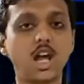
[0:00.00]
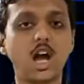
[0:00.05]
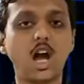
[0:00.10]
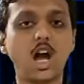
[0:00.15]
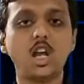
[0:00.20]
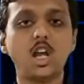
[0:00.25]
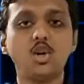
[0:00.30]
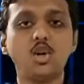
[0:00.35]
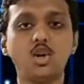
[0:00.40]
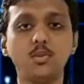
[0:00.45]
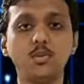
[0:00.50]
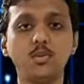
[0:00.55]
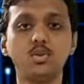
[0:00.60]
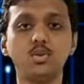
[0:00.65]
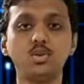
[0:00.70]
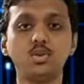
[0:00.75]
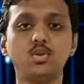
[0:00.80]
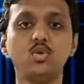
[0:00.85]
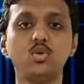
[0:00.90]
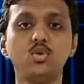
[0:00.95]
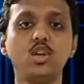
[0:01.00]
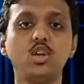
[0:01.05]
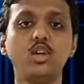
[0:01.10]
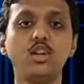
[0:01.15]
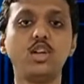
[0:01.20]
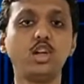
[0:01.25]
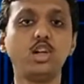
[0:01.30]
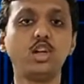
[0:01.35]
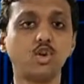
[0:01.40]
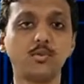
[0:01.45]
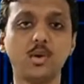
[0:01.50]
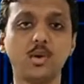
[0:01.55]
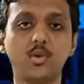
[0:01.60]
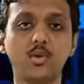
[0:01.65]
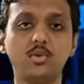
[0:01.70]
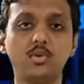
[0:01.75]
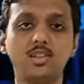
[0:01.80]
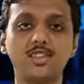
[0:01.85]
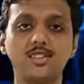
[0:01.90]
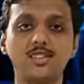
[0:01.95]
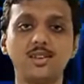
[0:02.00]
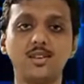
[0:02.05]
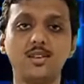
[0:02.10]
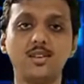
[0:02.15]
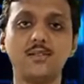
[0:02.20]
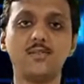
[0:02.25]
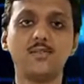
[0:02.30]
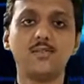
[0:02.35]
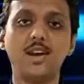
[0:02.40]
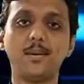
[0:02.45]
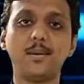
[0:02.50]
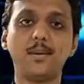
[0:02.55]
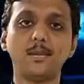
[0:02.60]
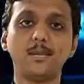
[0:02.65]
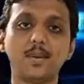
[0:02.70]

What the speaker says: I hope you already know about this. Fine.